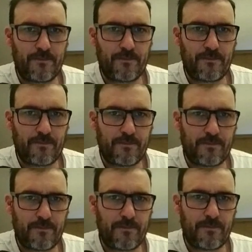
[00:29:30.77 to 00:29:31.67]

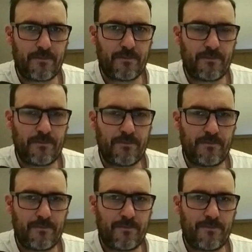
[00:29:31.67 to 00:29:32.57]

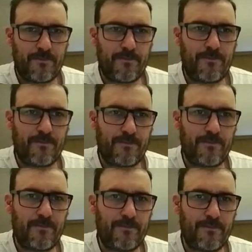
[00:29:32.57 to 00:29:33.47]

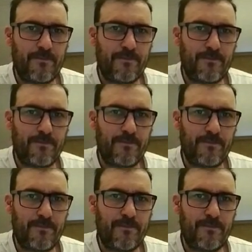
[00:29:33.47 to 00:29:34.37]

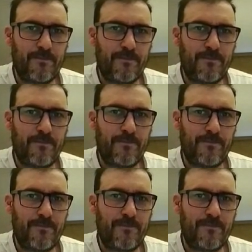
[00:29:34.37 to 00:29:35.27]

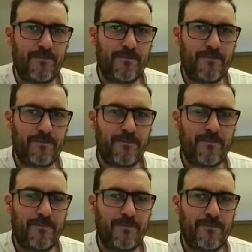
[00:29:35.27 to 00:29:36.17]

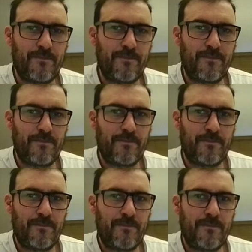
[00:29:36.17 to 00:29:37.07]

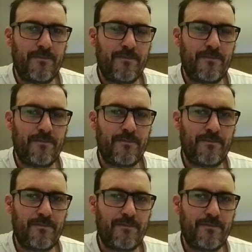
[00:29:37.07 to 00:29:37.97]

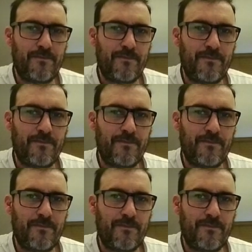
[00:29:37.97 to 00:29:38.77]
The person shown says nothing.